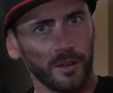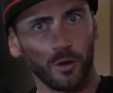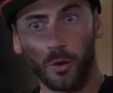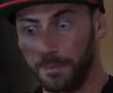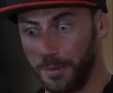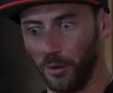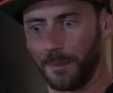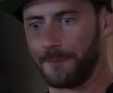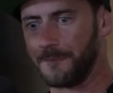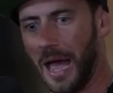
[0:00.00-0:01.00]
who had built
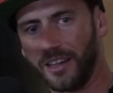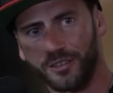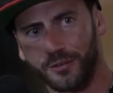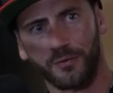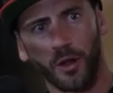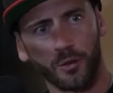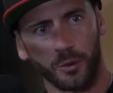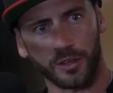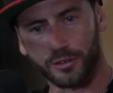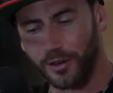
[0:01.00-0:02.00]
massive
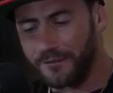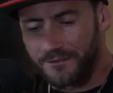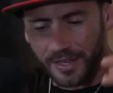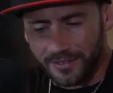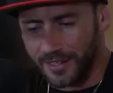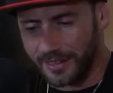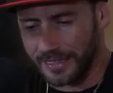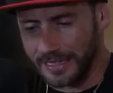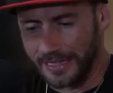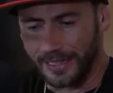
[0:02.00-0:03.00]
followings
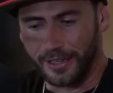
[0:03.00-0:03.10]
physically